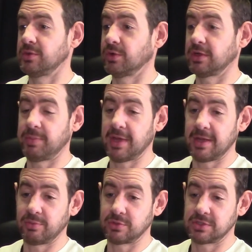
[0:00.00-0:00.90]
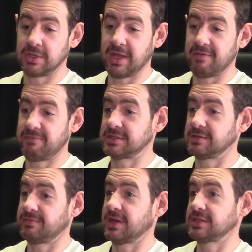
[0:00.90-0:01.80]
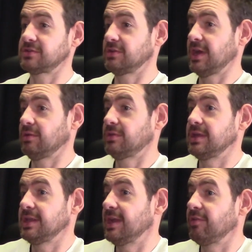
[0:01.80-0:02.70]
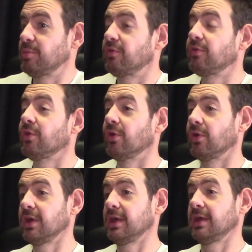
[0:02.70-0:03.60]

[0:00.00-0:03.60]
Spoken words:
you want to be able to get fitter, faster, and healthier than ever before.